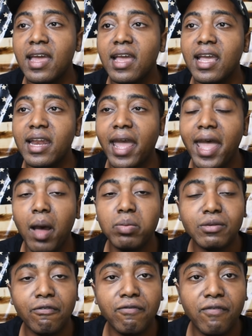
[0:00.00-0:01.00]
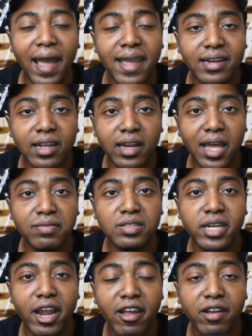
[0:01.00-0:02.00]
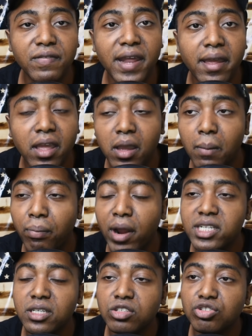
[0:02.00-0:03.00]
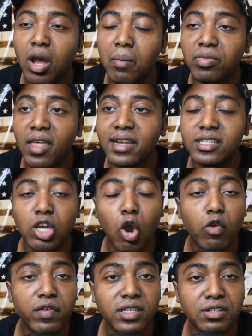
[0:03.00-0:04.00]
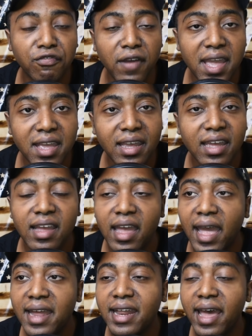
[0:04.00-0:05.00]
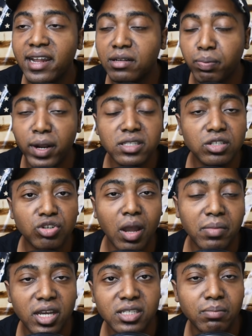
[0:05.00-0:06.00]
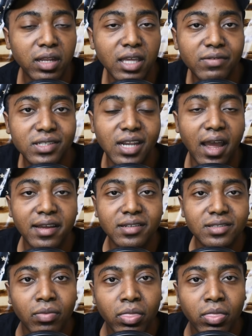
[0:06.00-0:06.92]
it helps fight the left's narrative that President Trump thinks COVID is fake and that President Trump doesn't believe in science.